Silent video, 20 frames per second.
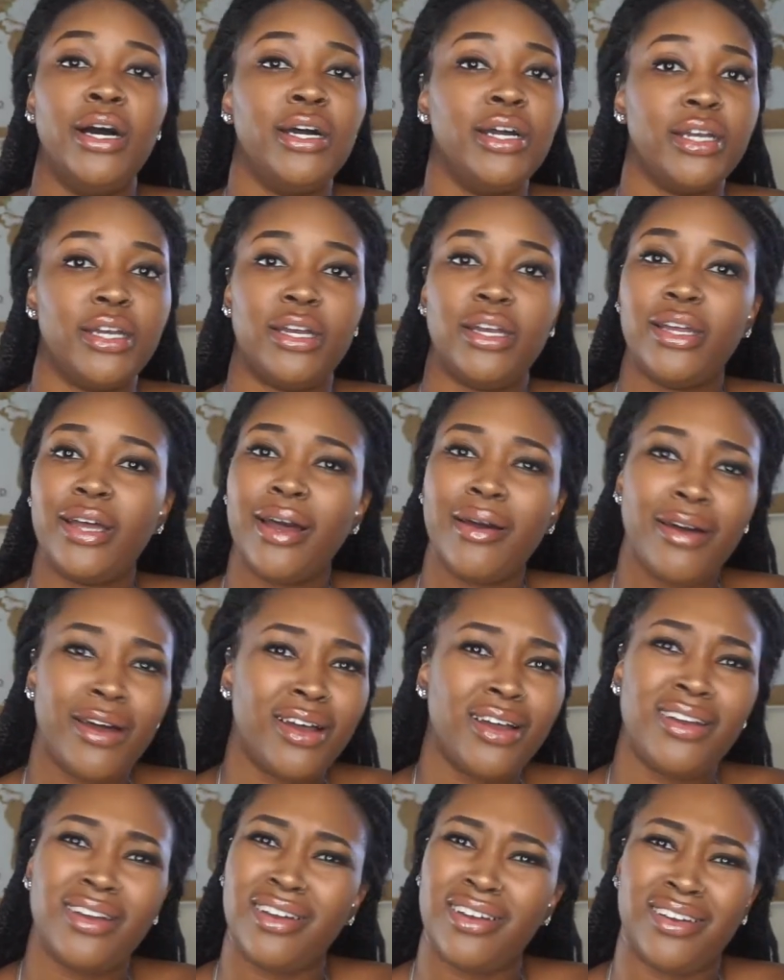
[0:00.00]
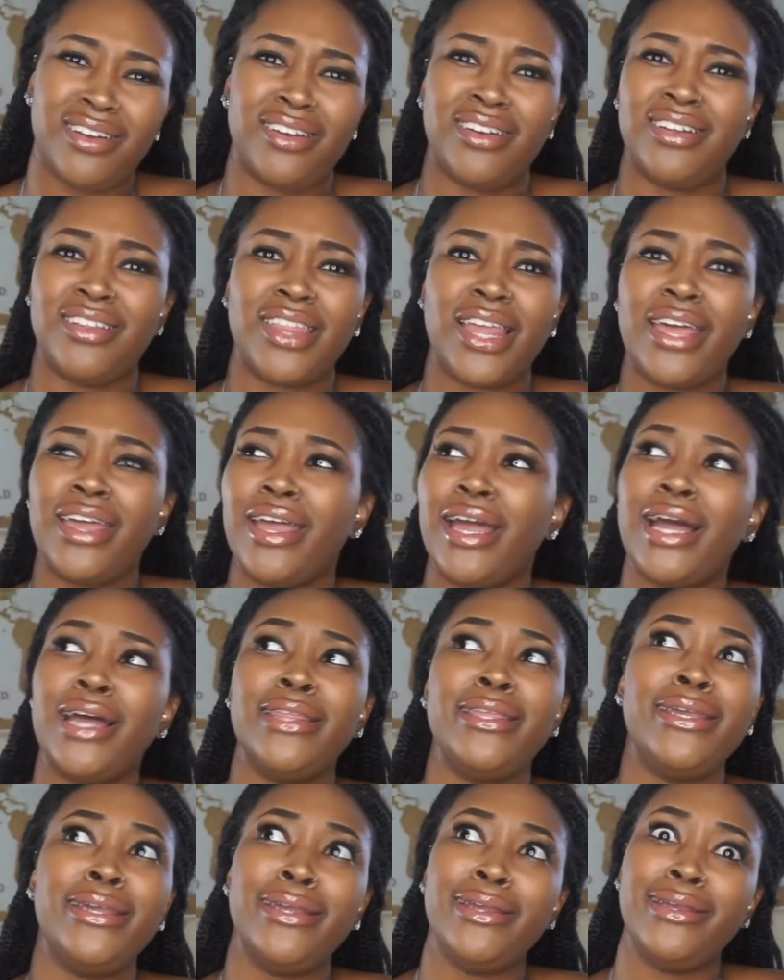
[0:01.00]
I
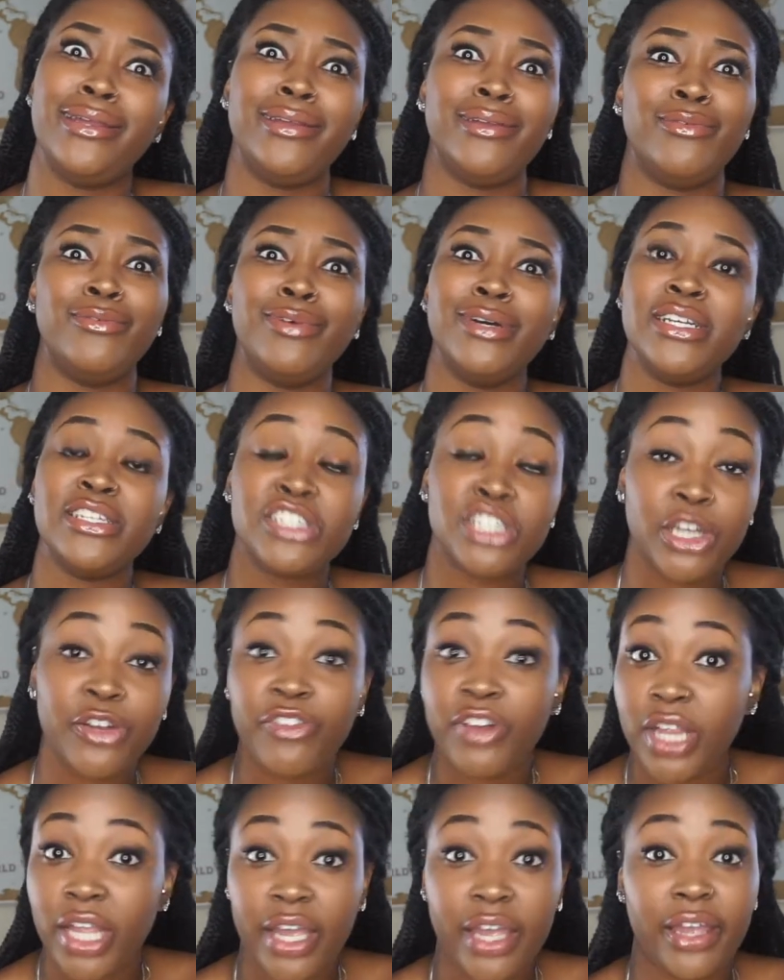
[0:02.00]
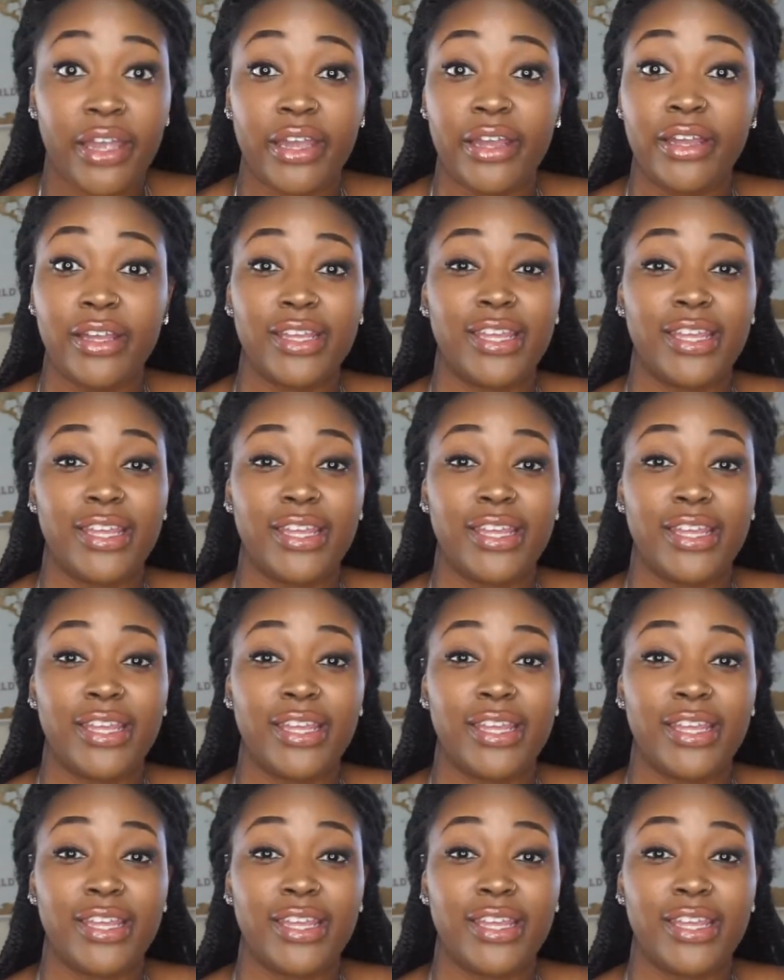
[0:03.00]
need, where's Chick-fil-A?